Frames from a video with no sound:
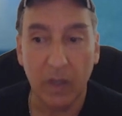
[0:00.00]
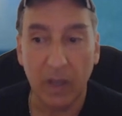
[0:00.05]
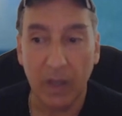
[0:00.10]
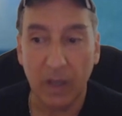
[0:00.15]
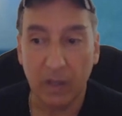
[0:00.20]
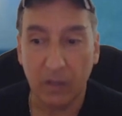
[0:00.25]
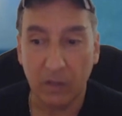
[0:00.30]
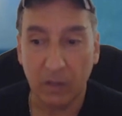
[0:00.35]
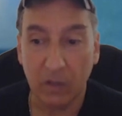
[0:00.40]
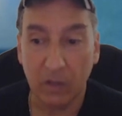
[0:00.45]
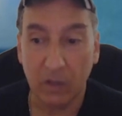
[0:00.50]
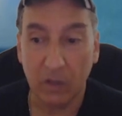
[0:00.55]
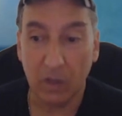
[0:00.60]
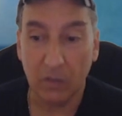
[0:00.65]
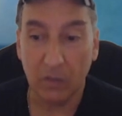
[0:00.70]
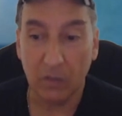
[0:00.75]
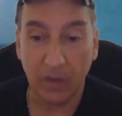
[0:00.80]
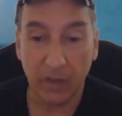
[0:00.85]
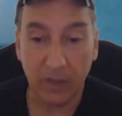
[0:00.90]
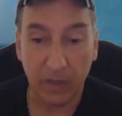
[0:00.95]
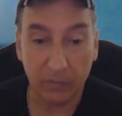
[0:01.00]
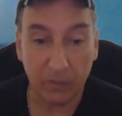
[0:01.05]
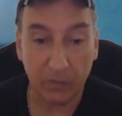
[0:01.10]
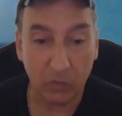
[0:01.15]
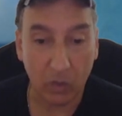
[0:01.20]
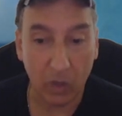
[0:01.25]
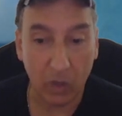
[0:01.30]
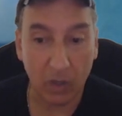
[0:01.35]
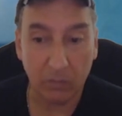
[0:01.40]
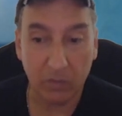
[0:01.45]
and if I have the
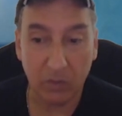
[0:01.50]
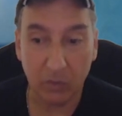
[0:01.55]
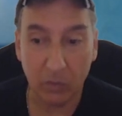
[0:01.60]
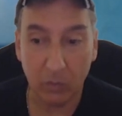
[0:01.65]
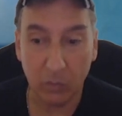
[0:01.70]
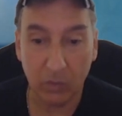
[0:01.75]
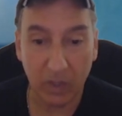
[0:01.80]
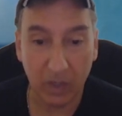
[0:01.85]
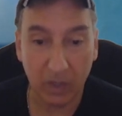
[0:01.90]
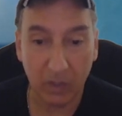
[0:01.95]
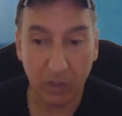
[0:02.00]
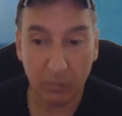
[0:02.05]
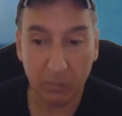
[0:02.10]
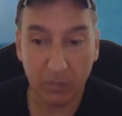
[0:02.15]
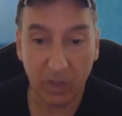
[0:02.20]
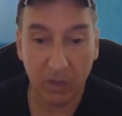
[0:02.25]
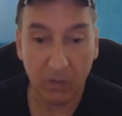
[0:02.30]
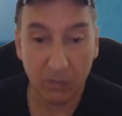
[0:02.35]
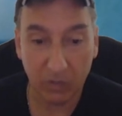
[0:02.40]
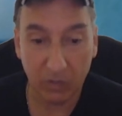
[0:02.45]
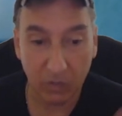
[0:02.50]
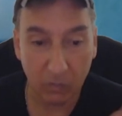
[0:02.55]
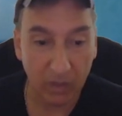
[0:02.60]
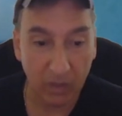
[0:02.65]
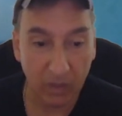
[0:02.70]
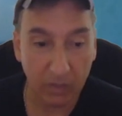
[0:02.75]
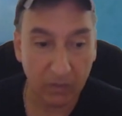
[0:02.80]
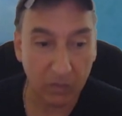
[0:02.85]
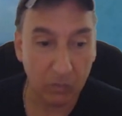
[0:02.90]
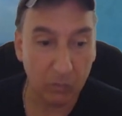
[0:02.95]
time to get it up there, do
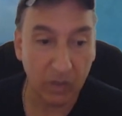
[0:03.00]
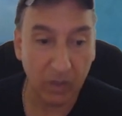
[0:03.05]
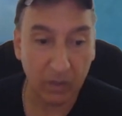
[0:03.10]
that